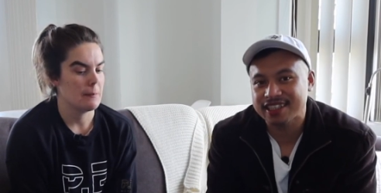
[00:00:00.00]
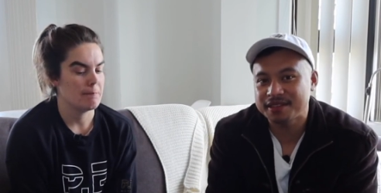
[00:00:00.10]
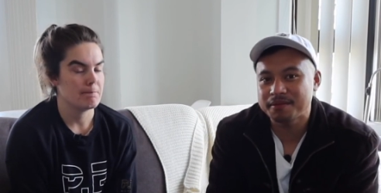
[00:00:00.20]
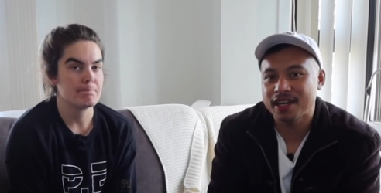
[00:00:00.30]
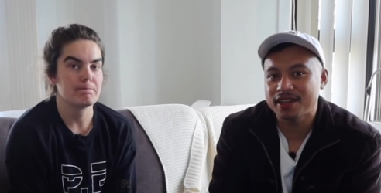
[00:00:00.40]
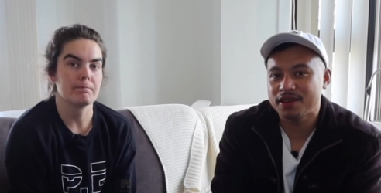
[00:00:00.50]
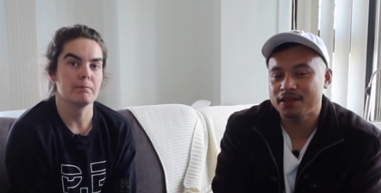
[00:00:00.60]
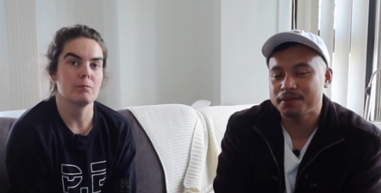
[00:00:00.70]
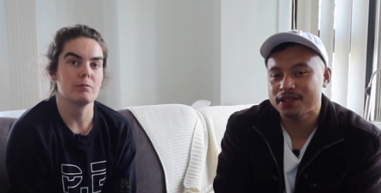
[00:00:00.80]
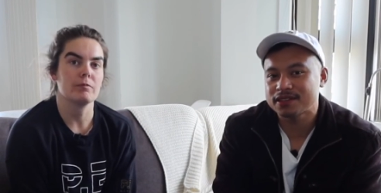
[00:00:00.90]
Speaker 1: in my own
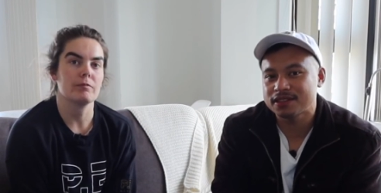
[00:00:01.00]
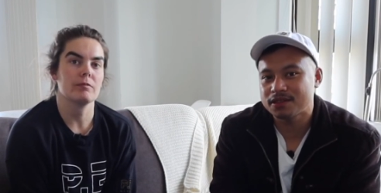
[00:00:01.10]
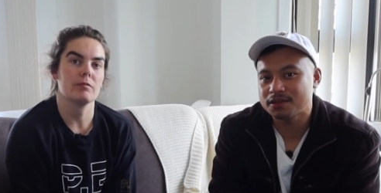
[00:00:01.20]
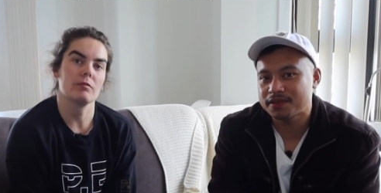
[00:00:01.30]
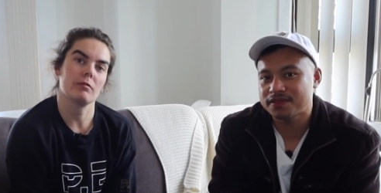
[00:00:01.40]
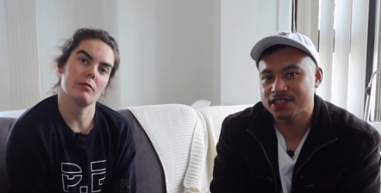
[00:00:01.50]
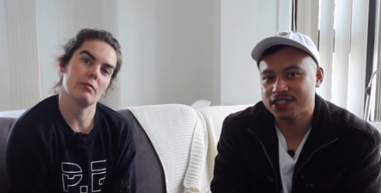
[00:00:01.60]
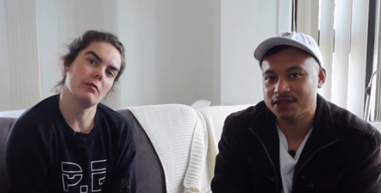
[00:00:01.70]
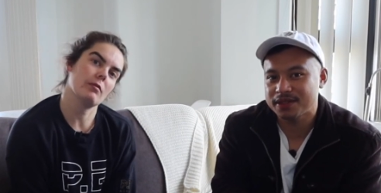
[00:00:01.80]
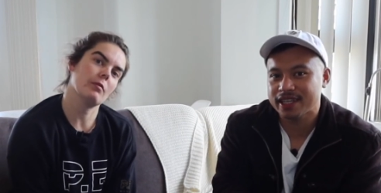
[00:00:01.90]
personal
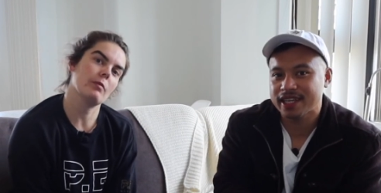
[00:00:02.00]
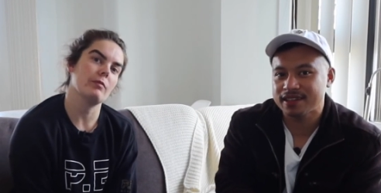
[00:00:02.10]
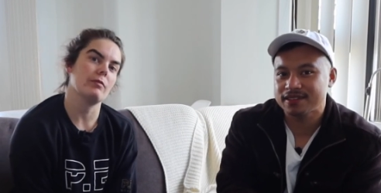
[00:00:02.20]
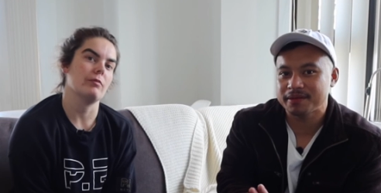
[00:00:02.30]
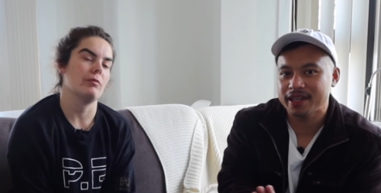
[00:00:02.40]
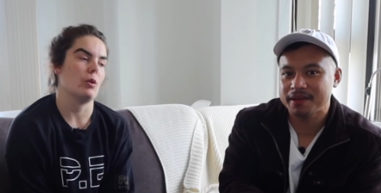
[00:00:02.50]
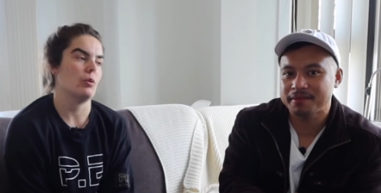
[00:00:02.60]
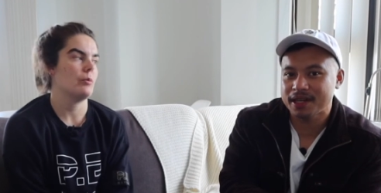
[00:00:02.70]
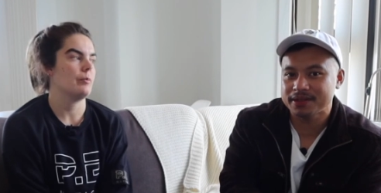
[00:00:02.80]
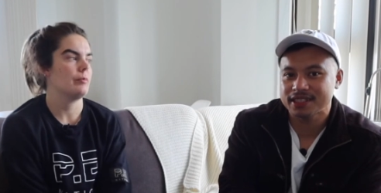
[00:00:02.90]
professional account at
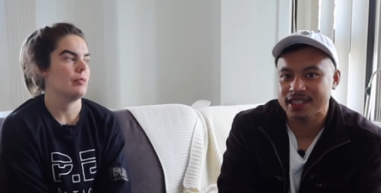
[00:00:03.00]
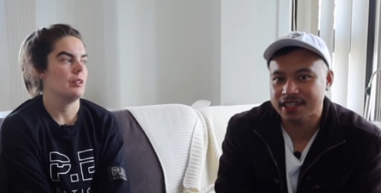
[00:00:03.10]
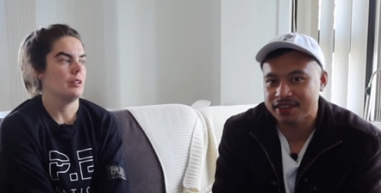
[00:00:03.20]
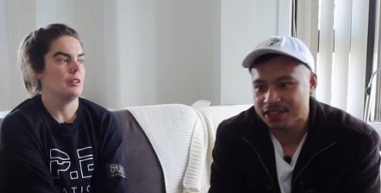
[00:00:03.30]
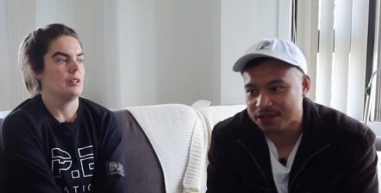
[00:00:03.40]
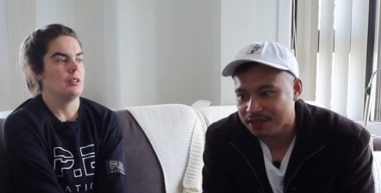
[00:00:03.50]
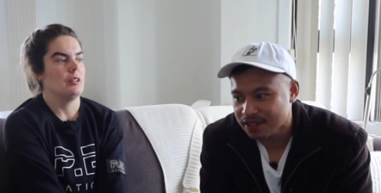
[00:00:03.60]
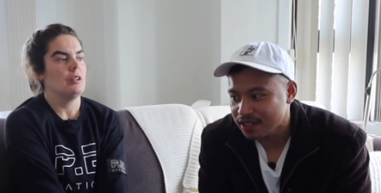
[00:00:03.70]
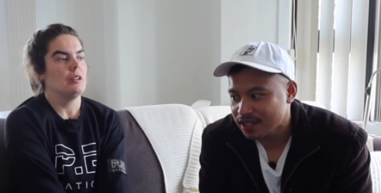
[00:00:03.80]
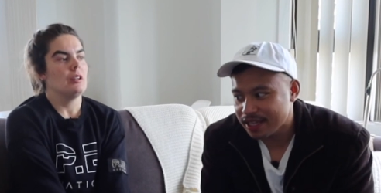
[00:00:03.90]
Marwin Salerio.
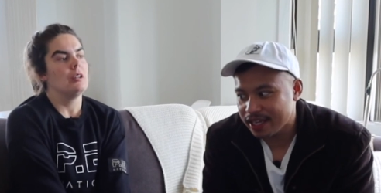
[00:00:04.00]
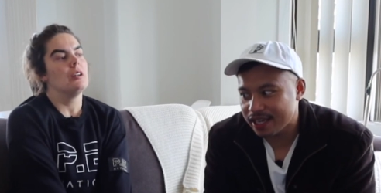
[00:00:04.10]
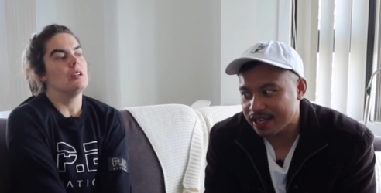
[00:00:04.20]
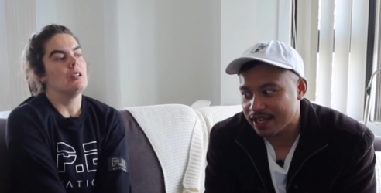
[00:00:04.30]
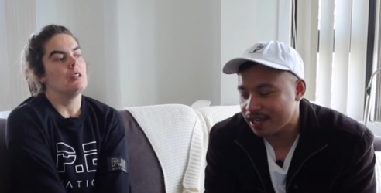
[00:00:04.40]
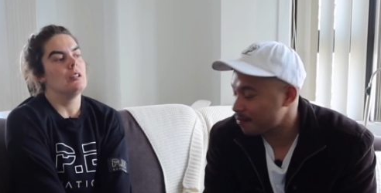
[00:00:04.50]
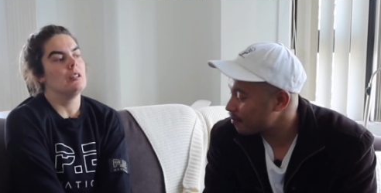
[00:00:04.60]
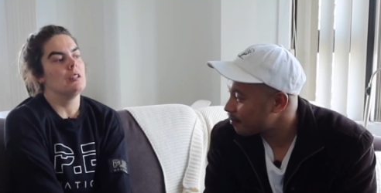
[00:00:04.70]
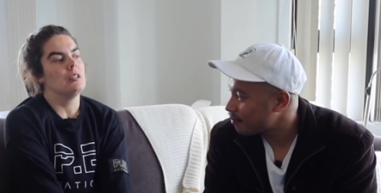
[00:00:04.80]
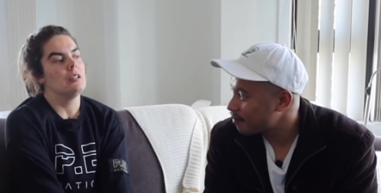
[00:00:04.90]

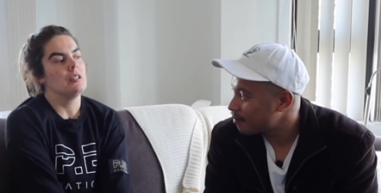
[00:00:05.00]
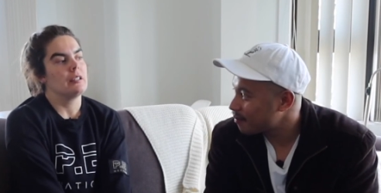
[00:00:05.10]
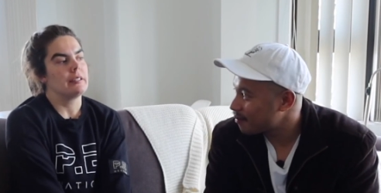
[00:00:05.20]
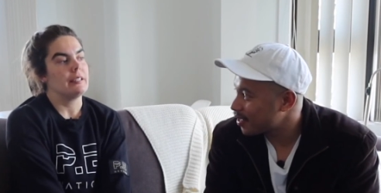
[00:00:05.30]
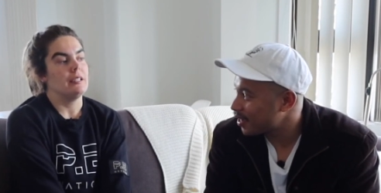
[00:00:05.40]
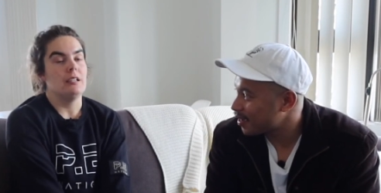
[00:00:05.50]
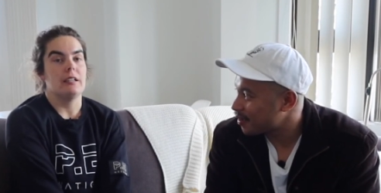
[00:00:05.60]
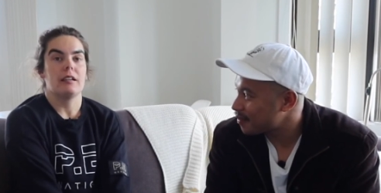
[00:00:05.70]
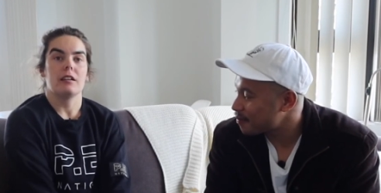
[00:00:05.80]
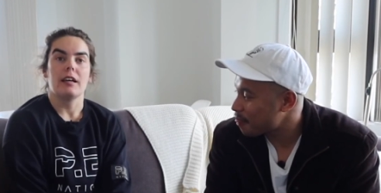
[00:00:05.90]
Um, yeah.
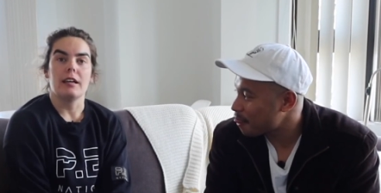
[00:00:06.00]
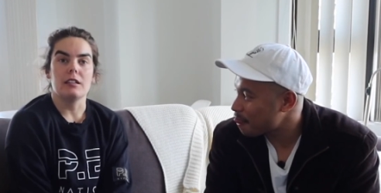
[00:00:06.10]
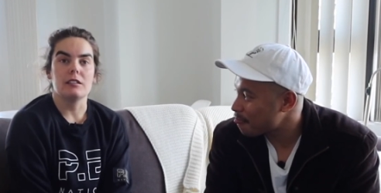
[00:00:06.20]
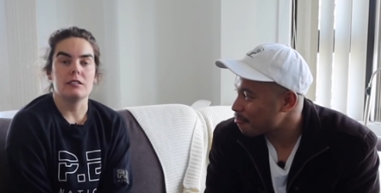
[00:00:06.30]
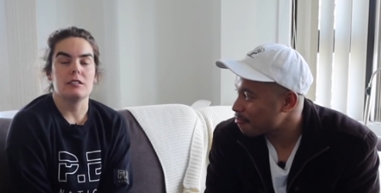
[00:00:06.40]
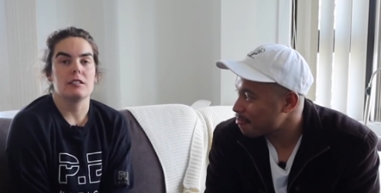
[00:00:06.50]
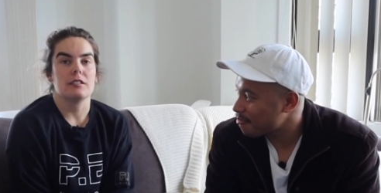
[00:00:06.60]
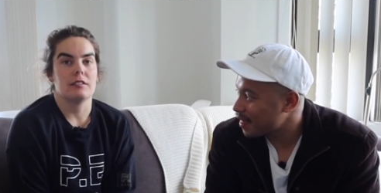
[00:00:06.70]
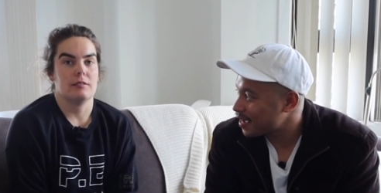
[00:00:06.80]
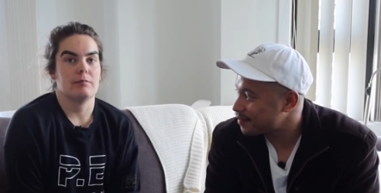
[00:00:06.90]
yeah.
Speaker 2: and
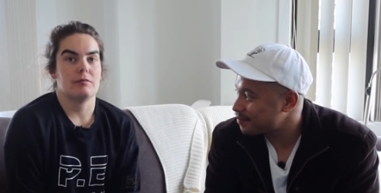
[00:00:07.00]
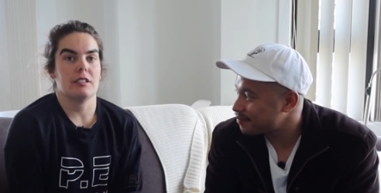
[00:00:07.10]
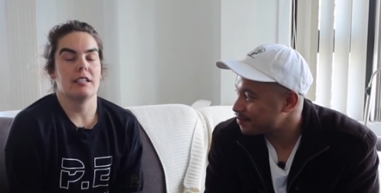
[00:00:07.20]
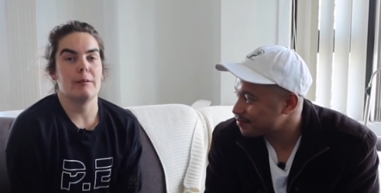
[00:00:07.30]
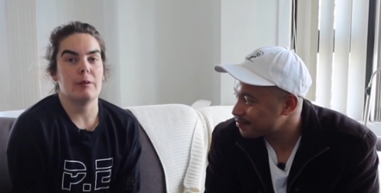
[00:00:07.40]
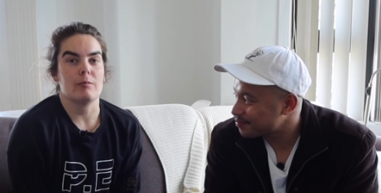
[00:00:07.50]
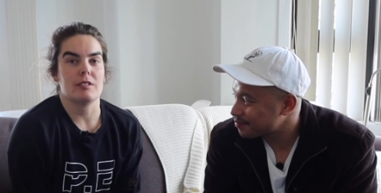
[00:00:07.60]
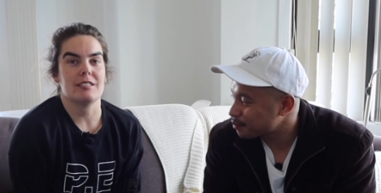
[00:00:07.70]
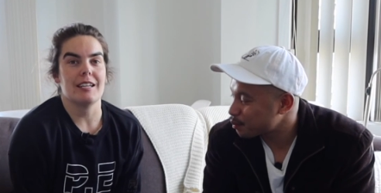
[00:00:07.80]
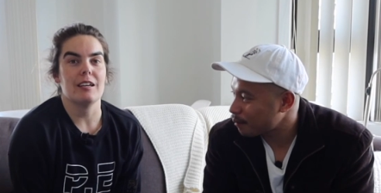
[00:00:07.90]
to keep up to
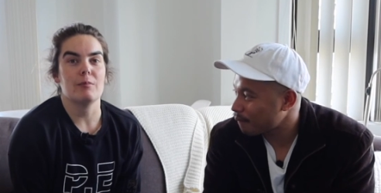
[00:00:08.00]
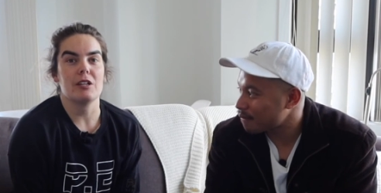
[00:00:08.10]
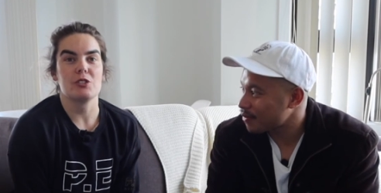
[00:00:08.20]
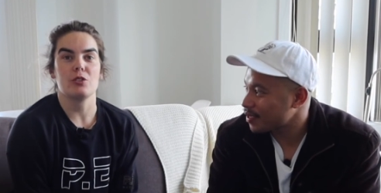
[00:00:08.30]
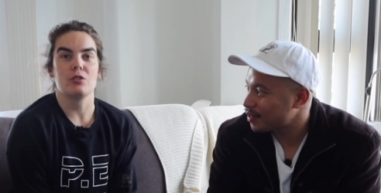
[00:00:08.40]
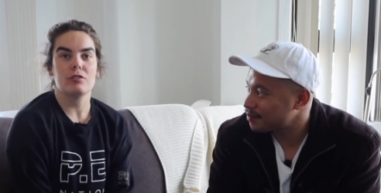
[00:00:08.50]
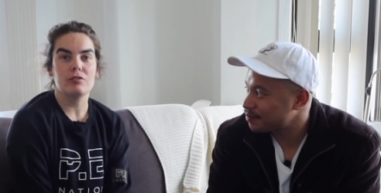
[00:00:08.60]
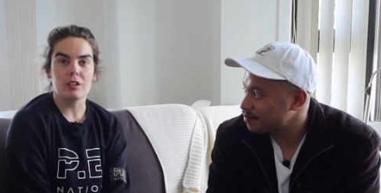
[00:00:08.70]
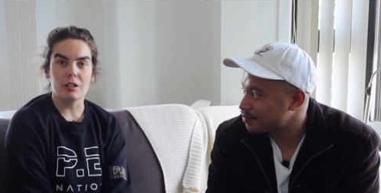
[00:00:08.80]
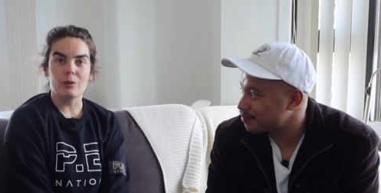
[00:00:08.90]
date, make sure you're
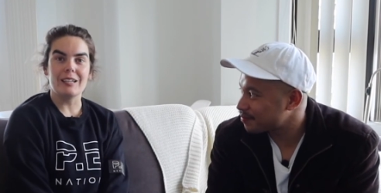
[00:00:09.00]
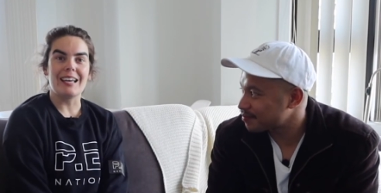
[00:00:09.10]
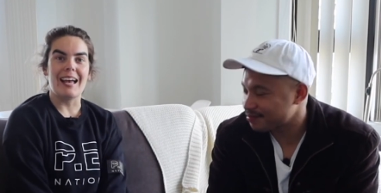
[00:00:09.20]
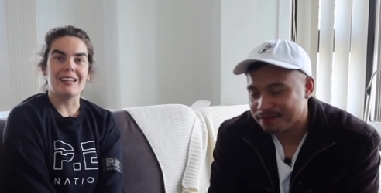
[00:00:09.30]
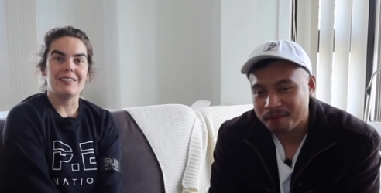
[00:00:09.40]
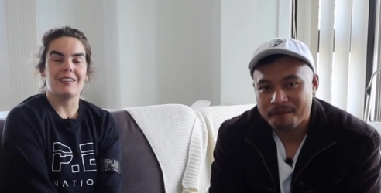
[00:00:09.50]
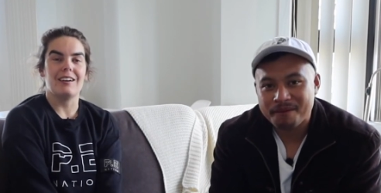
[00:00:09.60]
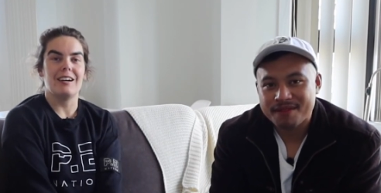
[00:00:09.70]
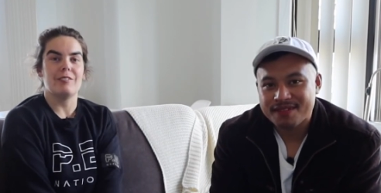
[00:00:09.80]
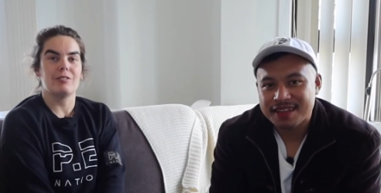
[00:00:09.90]
following at the
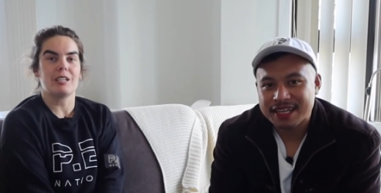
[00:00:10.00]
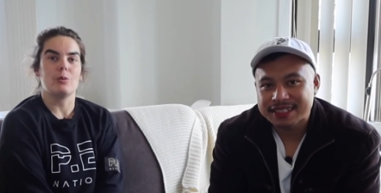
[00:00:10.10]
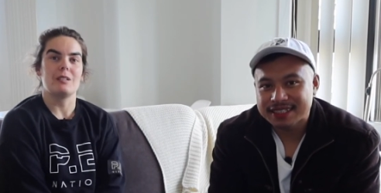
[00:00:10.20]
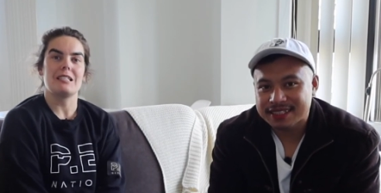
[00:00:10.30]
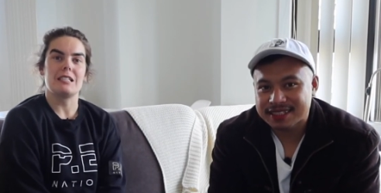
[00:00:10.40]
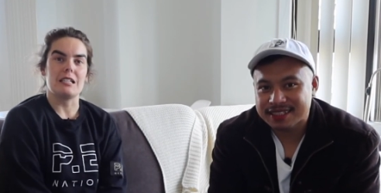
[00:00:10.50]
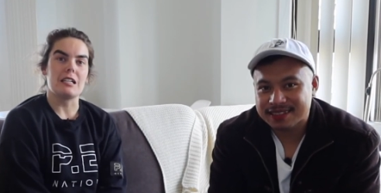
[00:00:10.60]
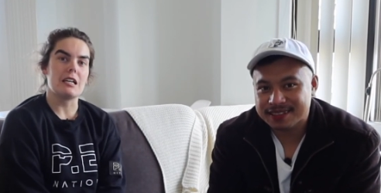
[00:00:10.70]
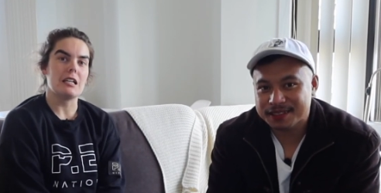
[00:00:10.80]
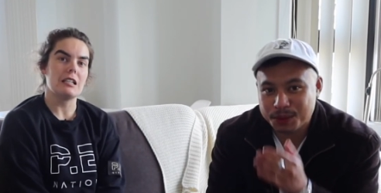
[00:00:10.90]
High Frequency
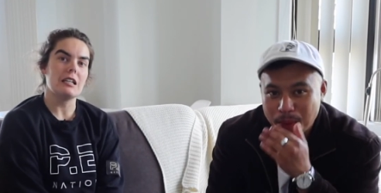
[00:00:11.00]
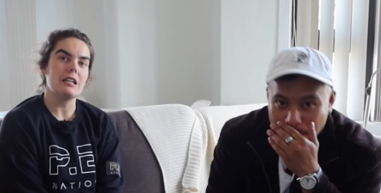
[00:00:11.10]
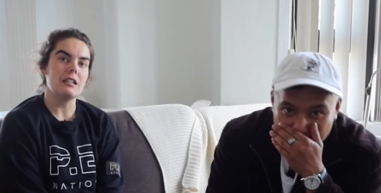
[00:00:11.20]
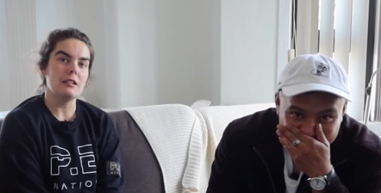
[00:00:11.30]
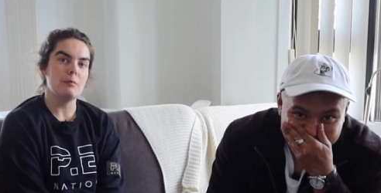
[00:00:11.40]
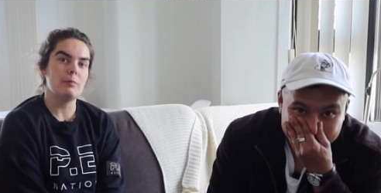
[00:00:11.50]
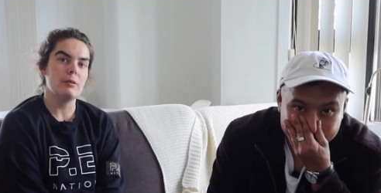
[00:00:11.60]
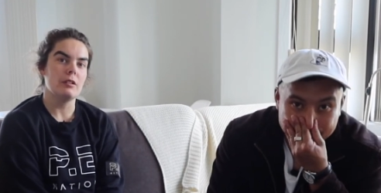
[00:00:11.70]
Club.